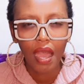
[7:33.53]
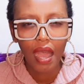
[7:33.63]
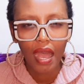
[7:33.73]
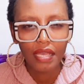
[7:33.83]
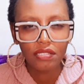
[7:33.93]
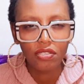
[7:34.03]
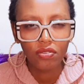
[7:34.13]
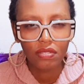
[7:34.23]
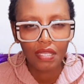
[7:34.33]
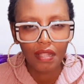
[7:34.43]
ask
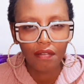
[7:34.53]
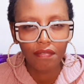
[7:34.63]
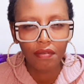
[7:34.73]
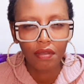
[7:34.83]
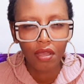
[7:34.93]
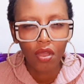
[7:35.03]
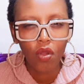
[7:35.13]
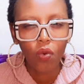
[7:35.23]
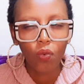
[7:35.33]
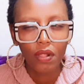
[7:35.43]
yourself,
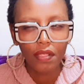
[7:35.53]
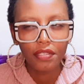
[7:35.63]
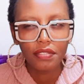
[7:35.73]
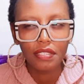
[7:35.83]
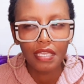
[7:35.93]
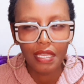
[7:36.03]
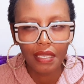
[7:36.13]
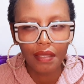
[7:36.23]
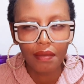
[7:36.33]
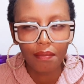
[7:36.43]
will this
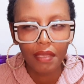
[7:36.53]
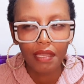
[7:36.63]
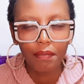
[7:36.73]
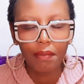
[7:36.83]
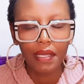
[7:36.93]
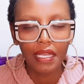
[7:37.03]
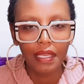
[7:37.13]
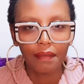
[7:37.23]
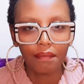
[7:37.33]
thing make me money?